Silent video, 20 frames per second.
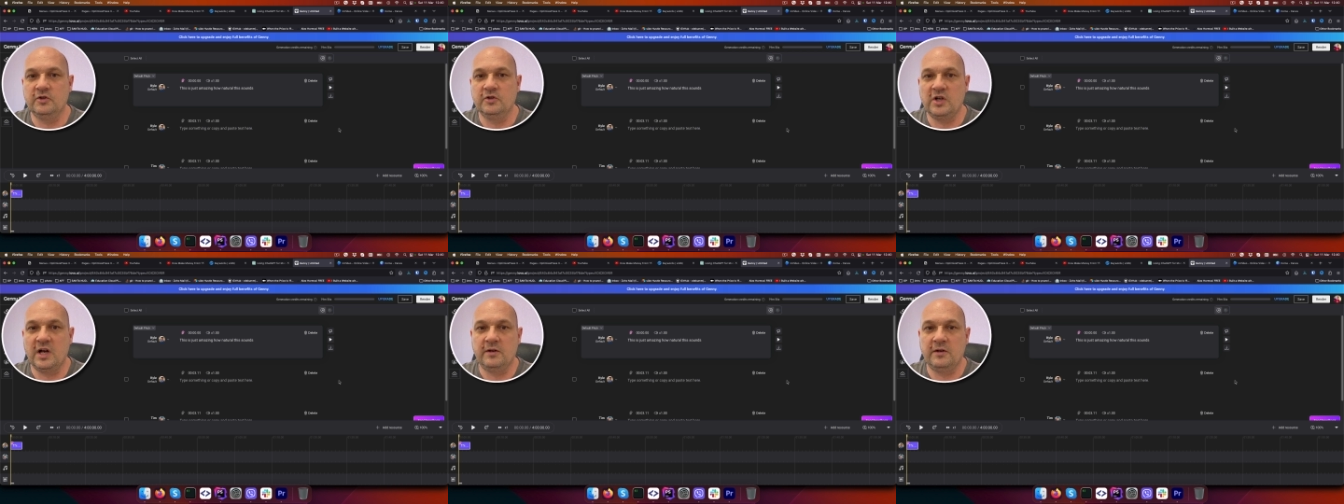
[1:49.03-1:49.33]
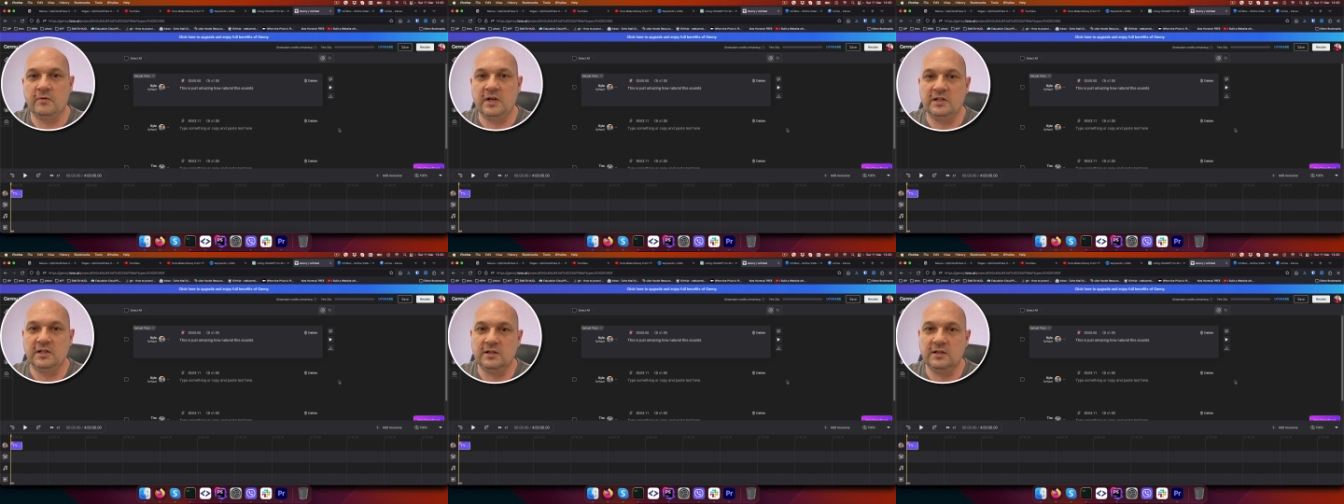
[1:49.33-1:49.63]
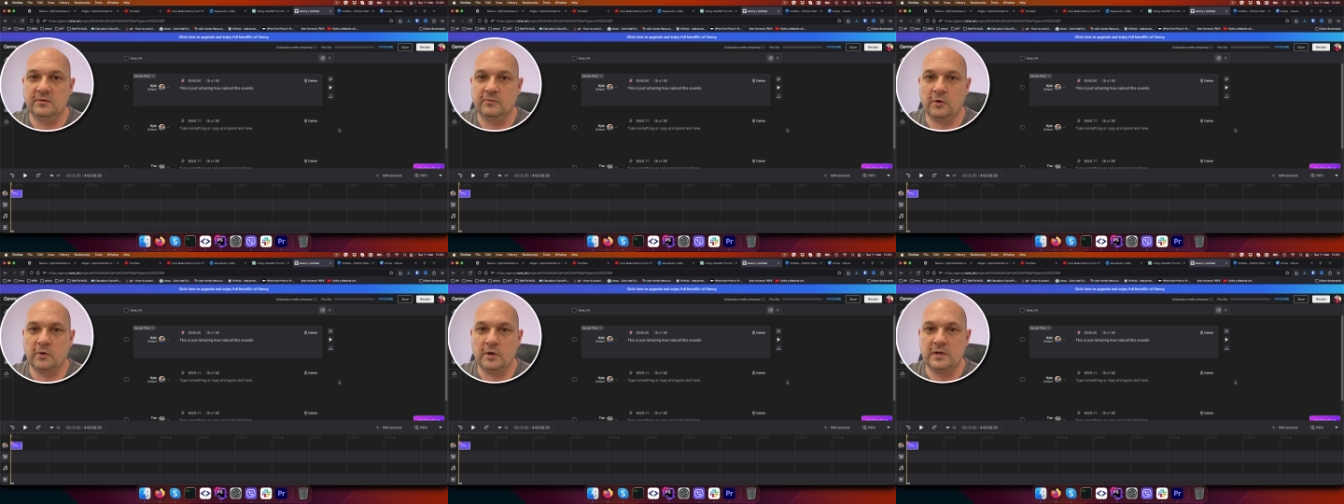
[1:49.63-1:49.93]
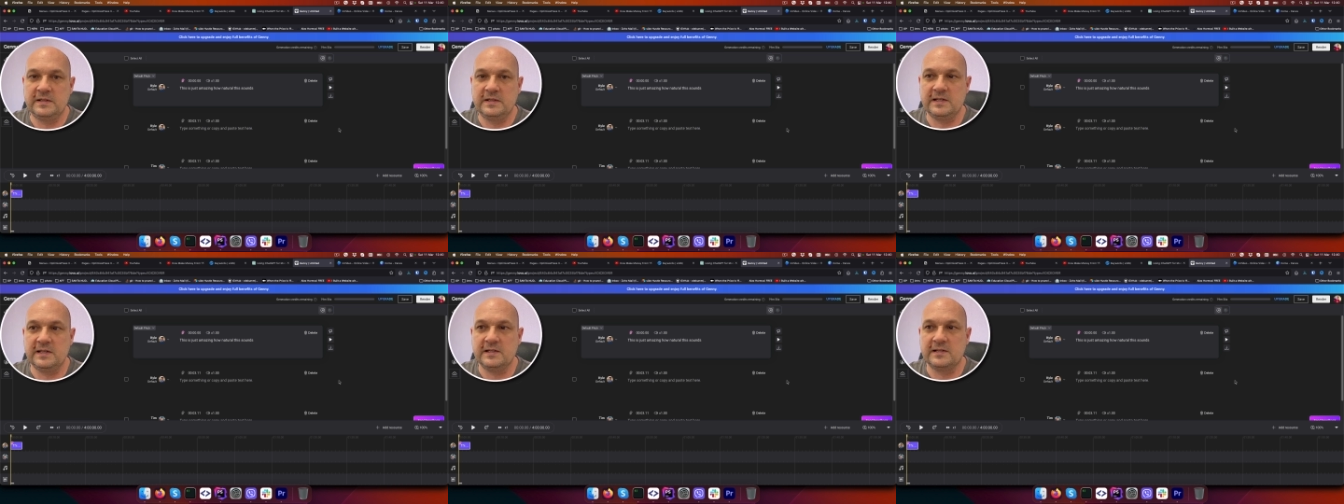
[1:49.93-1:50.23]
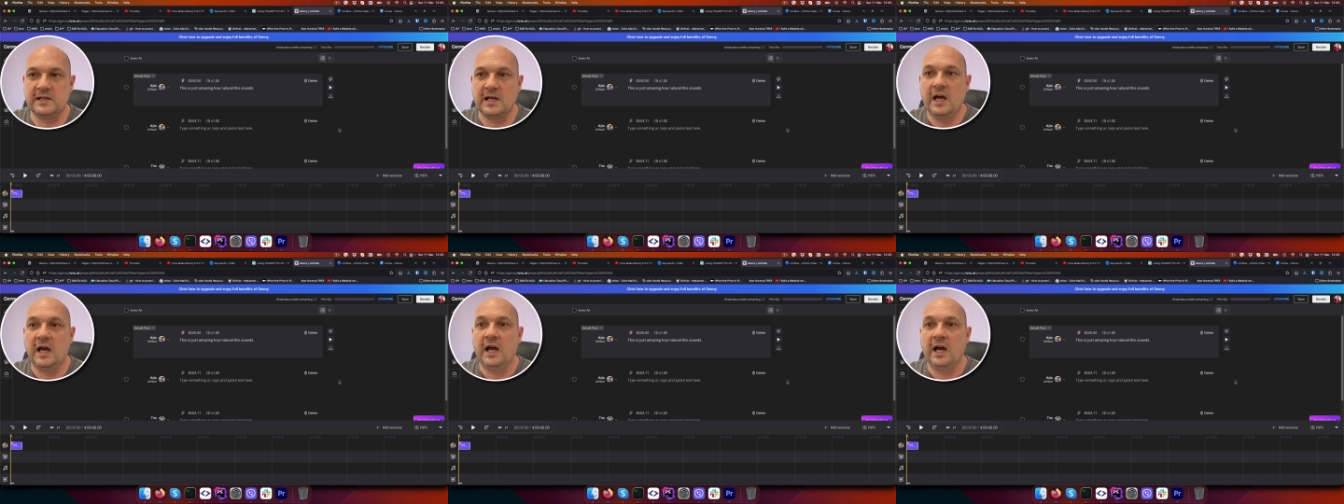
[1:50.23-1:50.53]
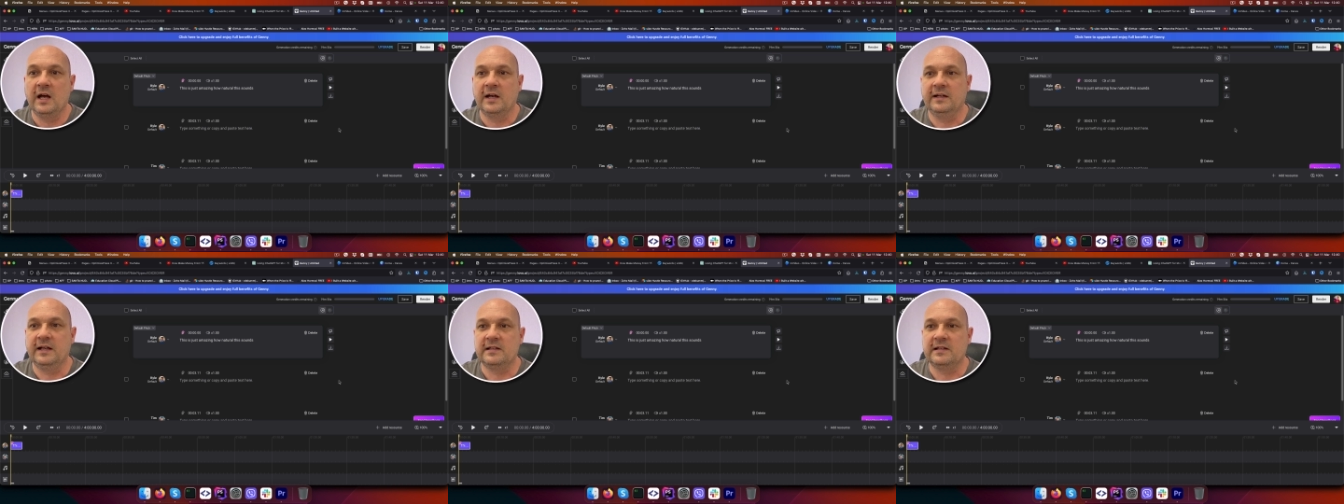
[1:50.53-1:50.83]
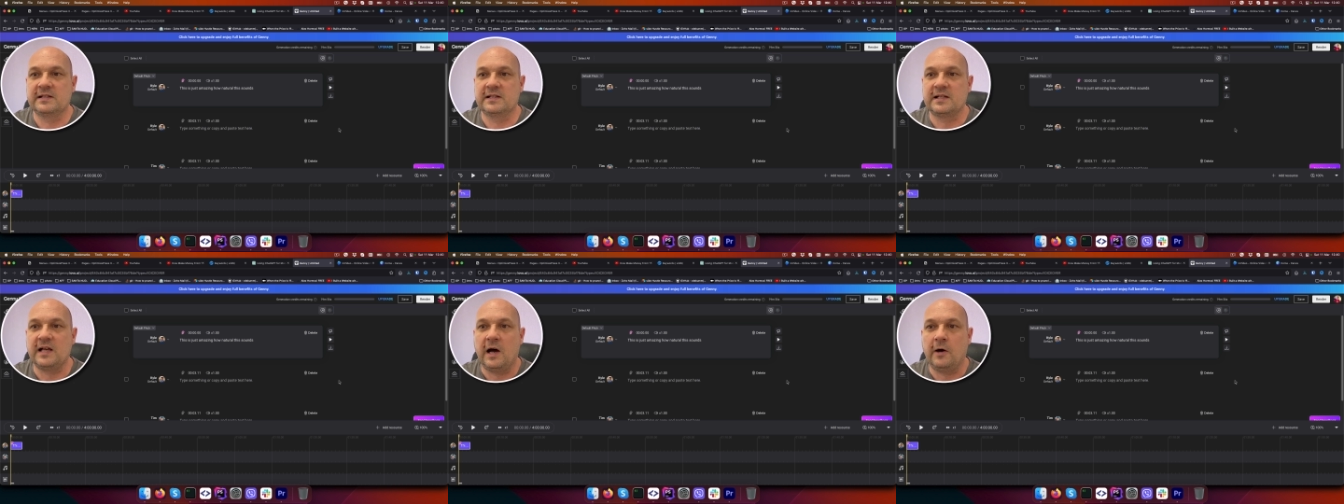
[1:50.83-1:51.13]
generated voices
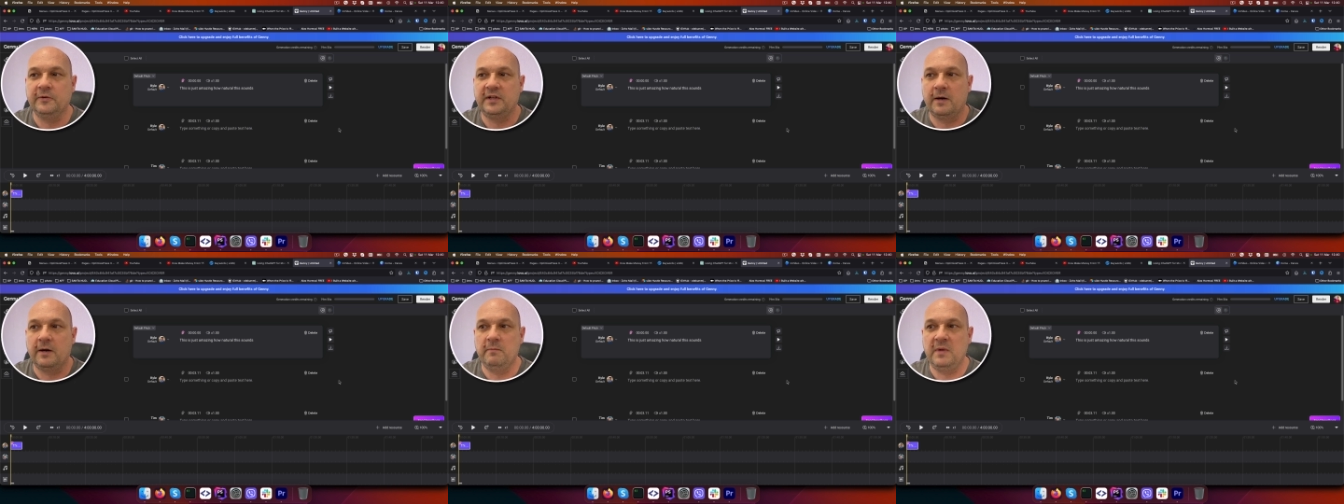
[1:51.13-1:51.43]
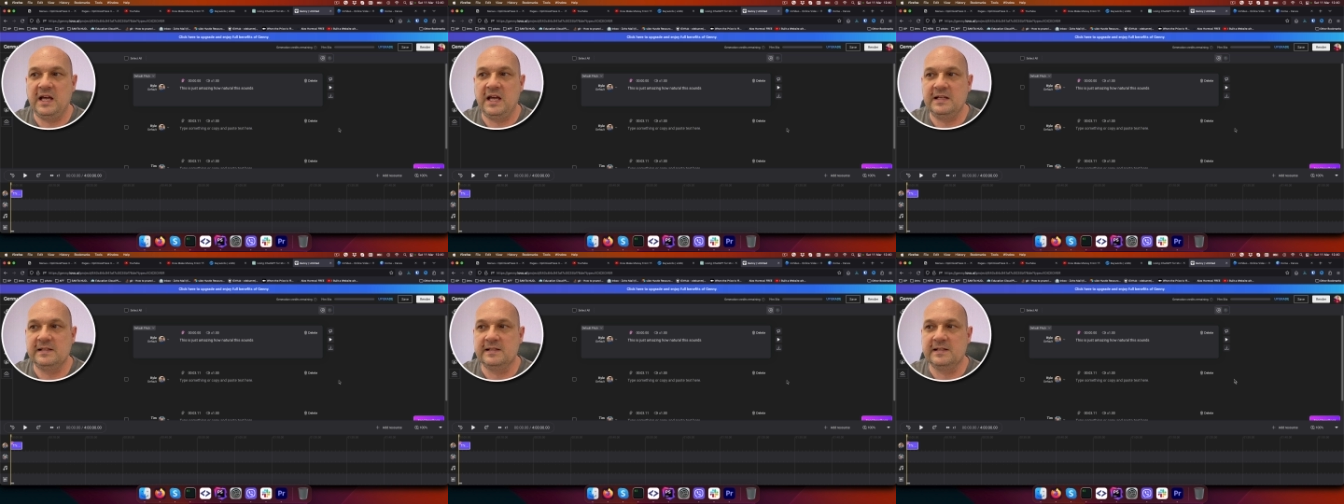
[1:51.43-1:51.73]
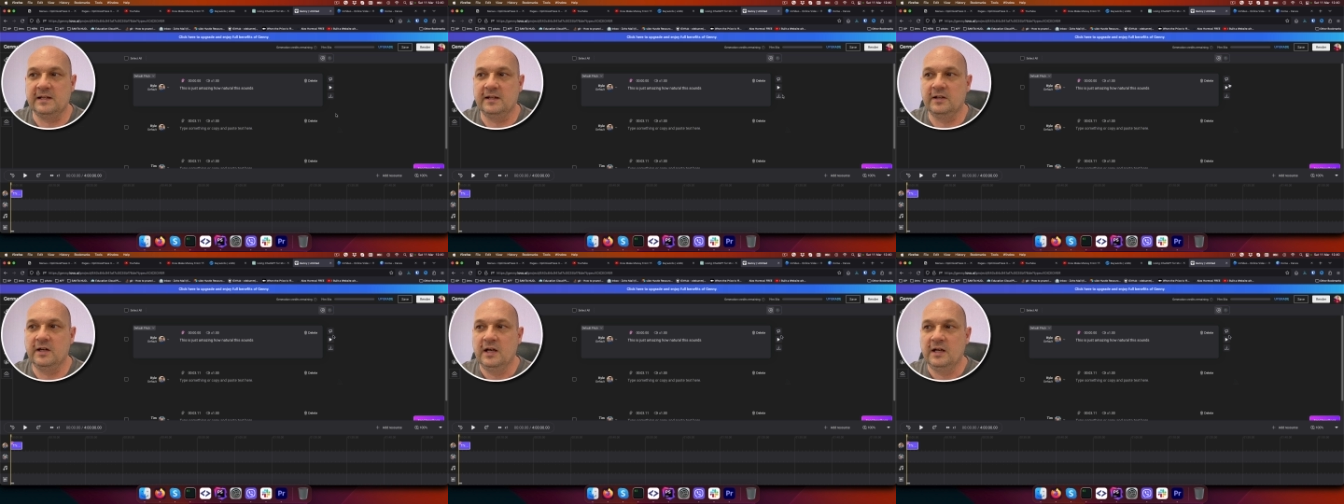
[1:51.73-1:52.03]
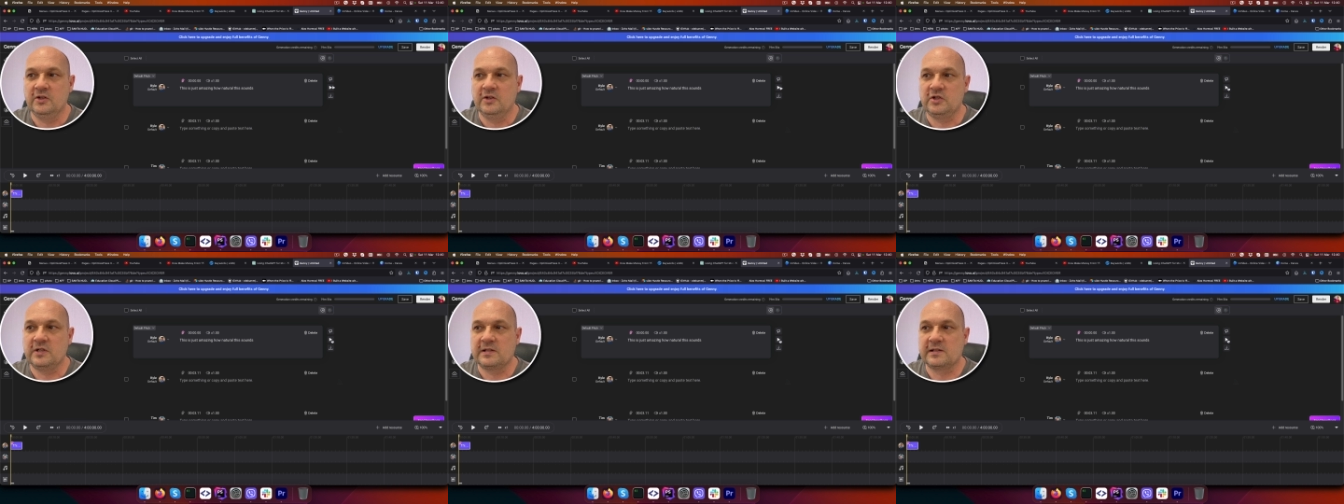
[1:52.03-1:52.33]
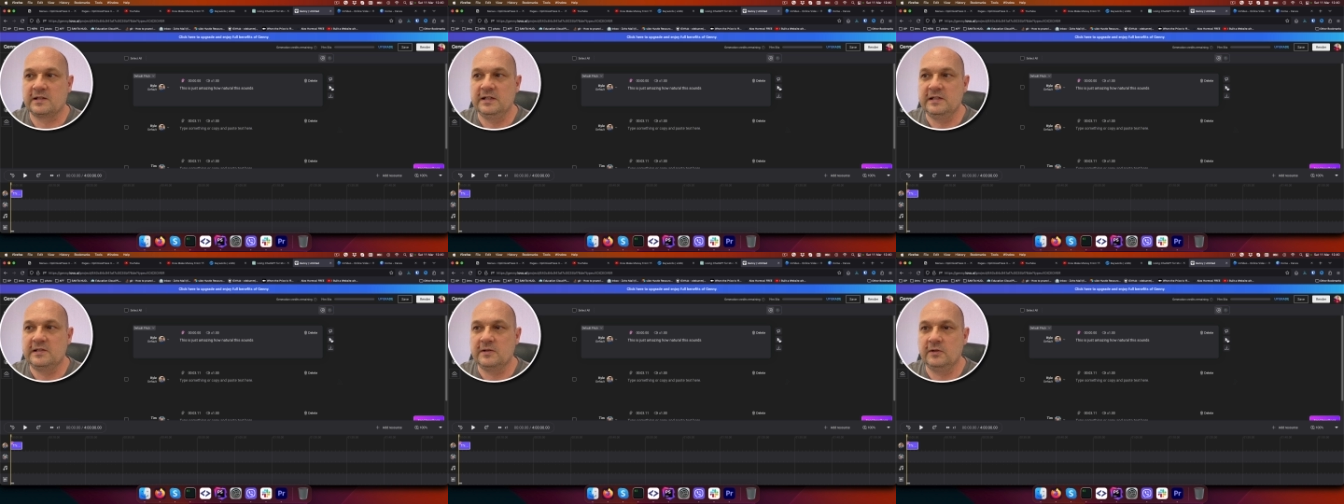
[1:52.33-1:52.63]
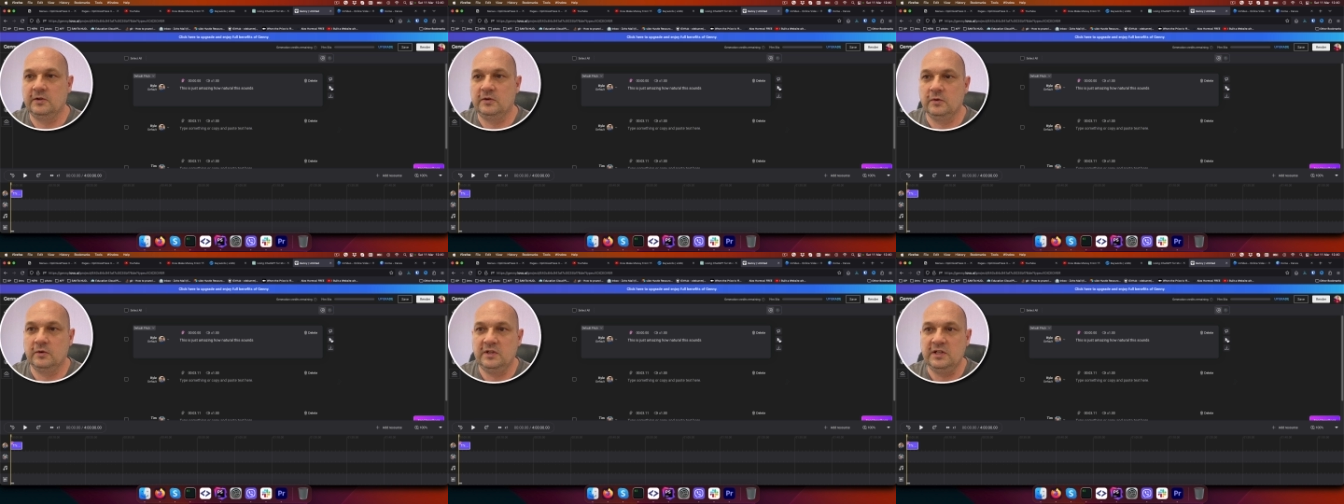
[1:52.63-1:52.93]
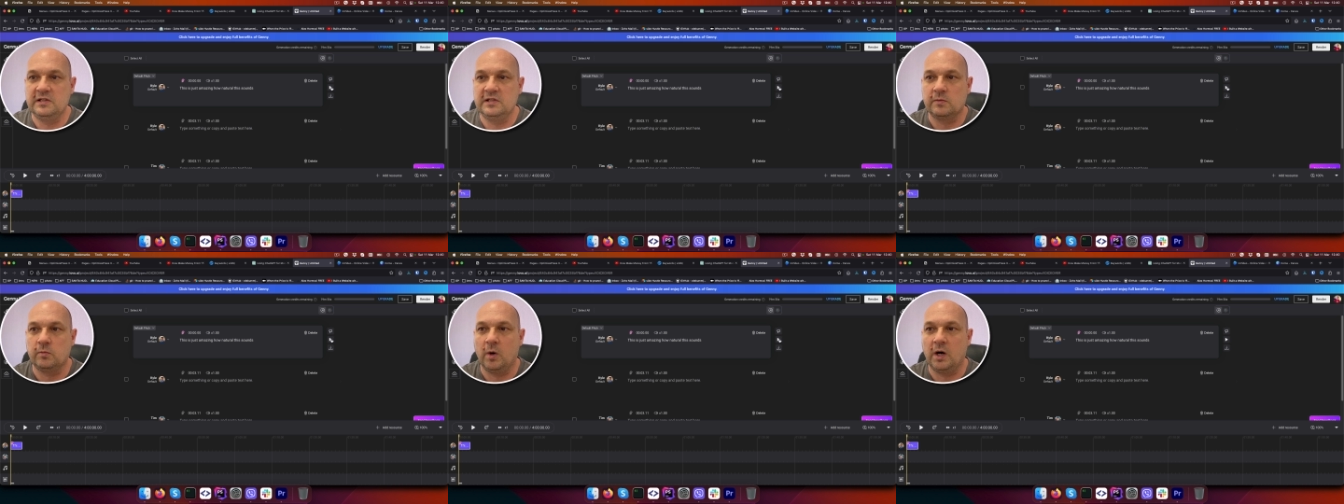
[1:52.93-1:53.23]
that sound amazing. Just listen to
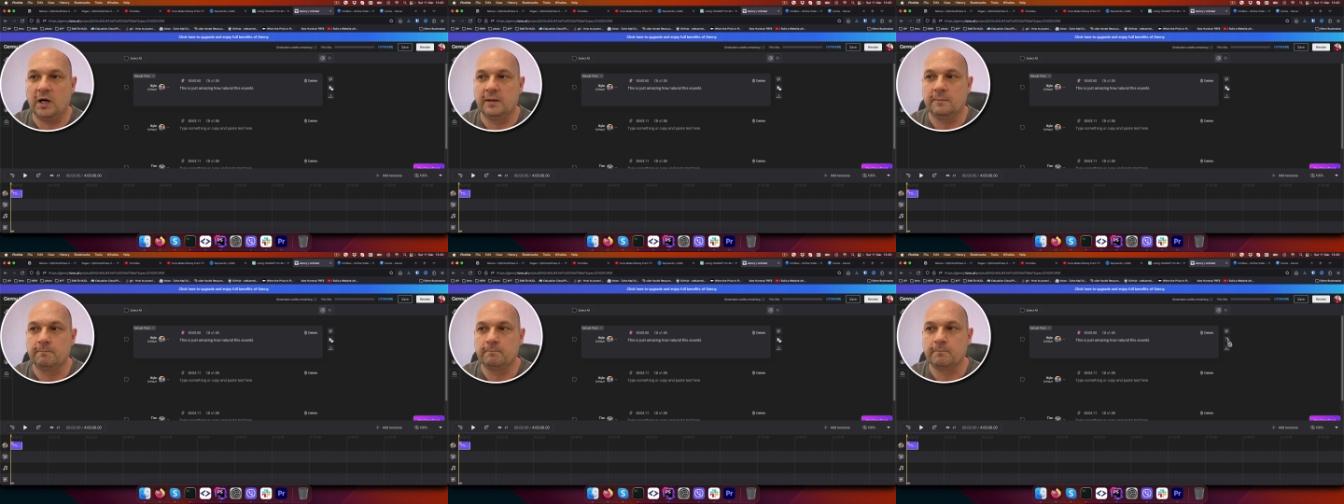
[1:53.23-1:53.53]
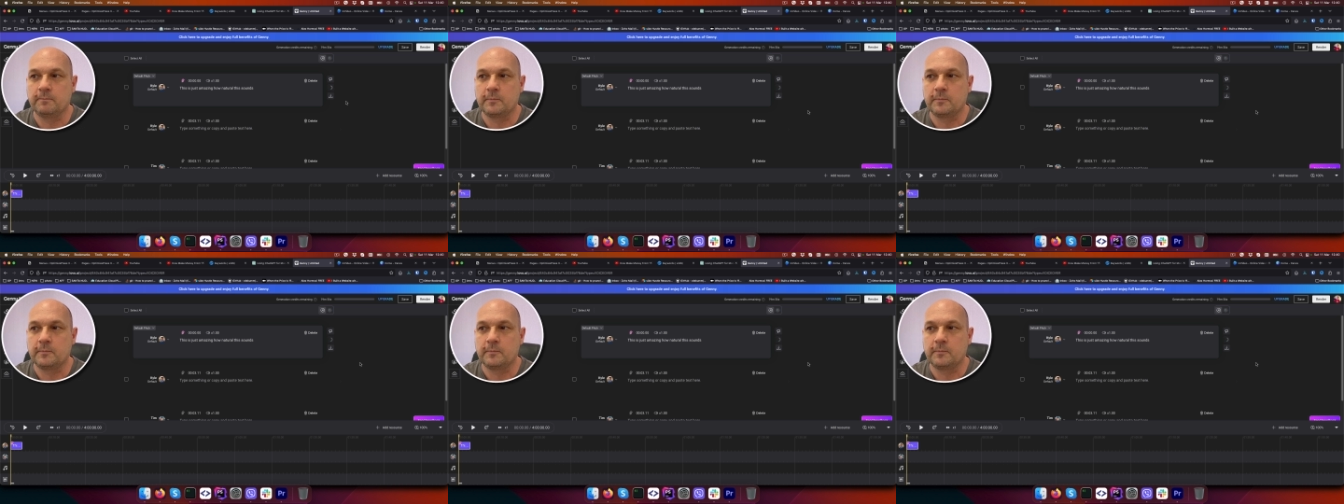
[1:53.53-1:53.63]
this one.